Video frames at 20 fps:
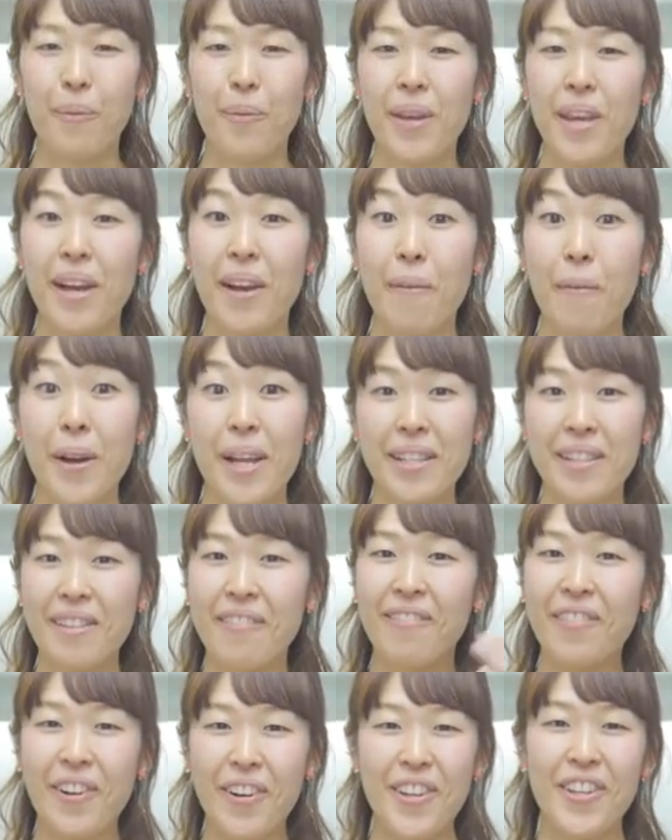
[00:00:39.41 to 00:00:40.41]
We are
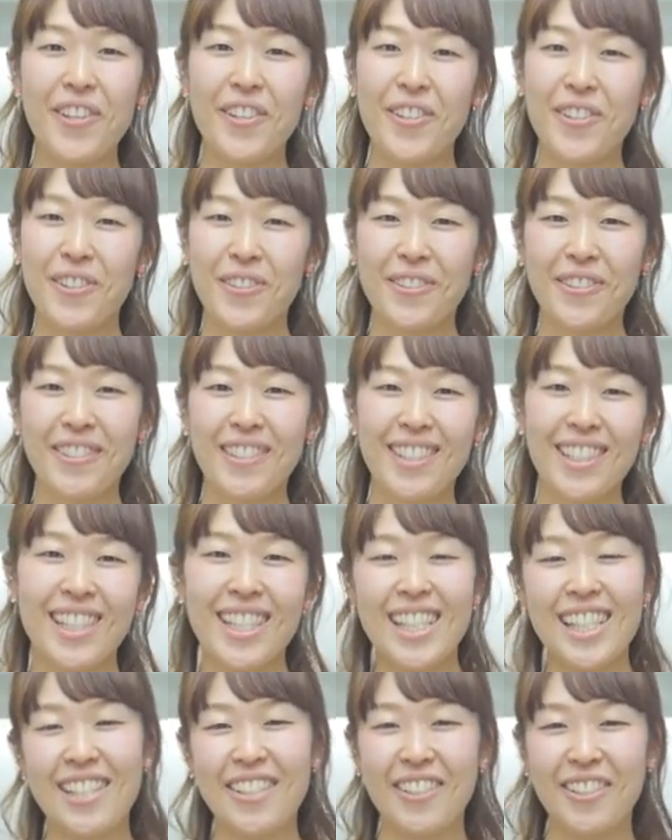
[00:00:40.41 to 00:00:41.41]
waiting for you.
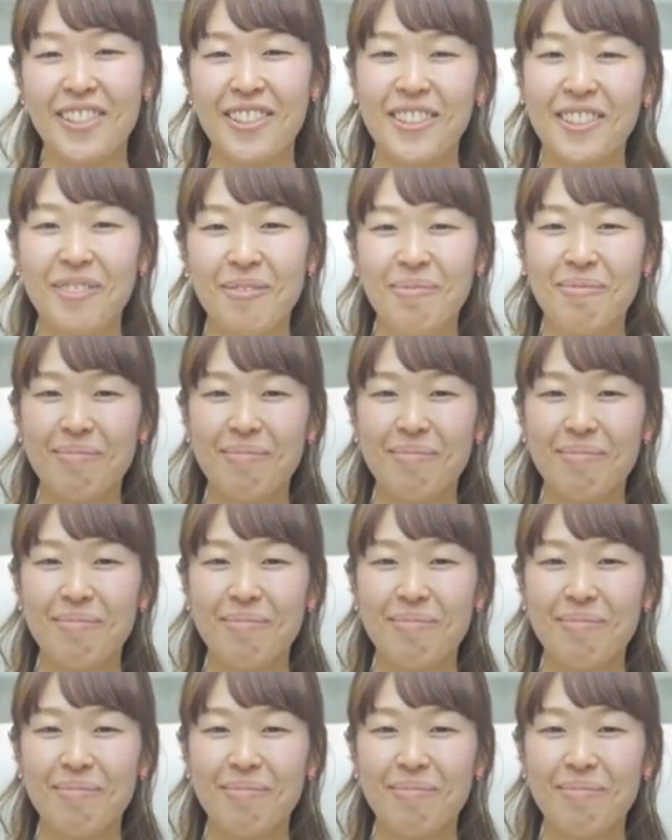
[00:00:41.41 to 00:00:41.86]
See you!